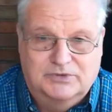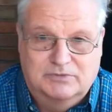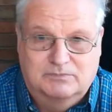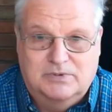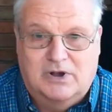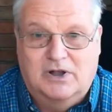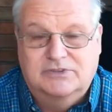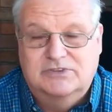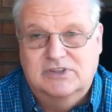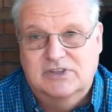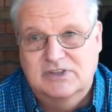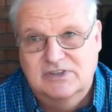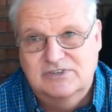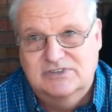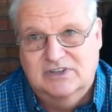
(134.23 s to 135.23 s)

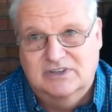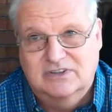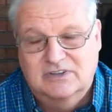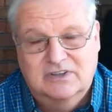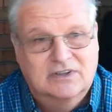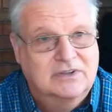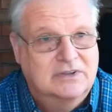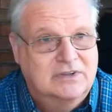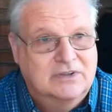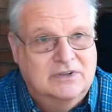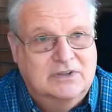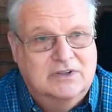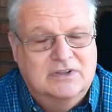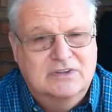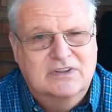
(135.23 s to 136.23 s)
parties, and
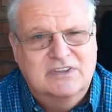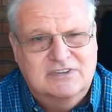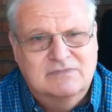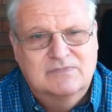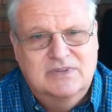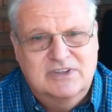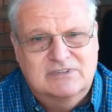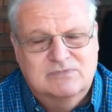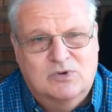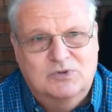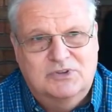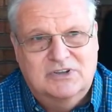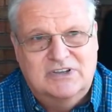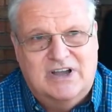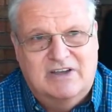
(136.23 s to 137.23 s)
there's more
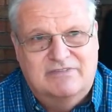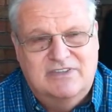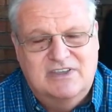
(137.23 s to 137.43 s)
to life.